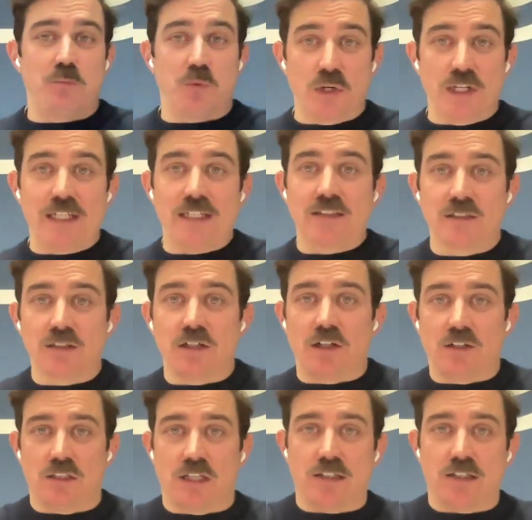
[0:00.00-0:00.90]
bring
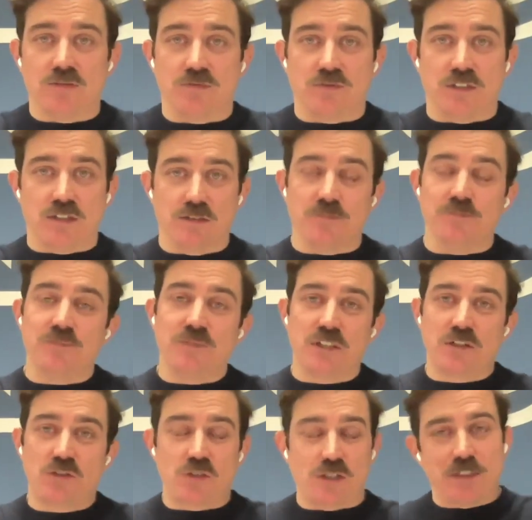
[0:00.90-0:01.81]
a lot of the
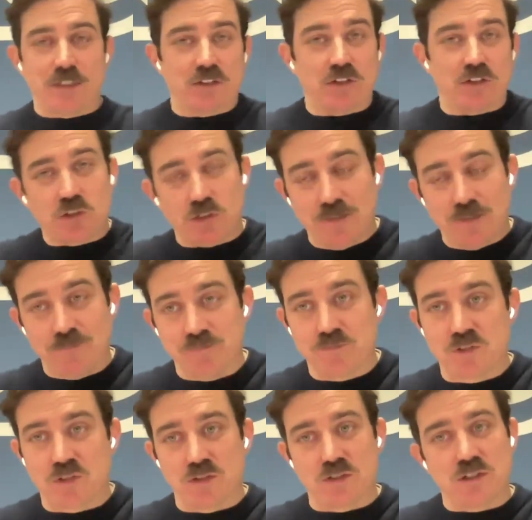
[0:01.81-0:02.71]
creme de la
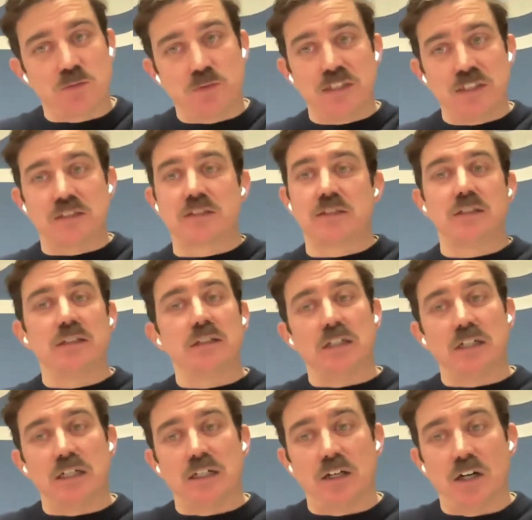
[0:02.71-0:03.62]
creme, so to speak,
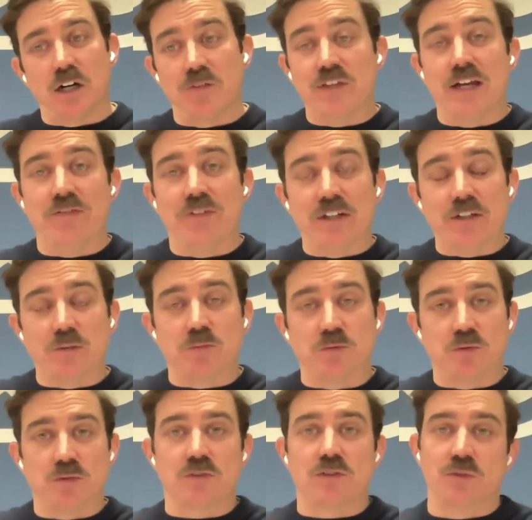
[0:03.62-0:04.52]
of that vendor
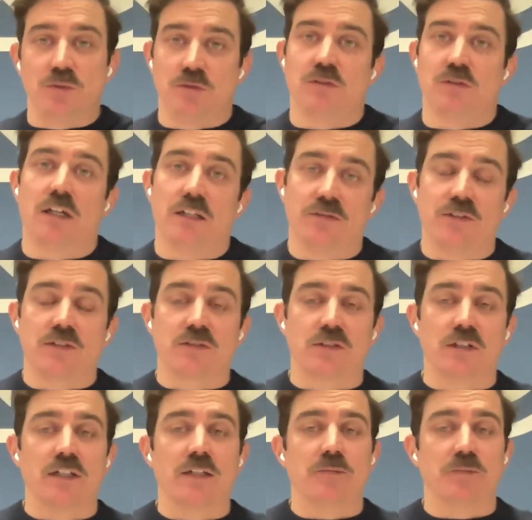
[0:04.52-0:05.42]
pool to a lot of our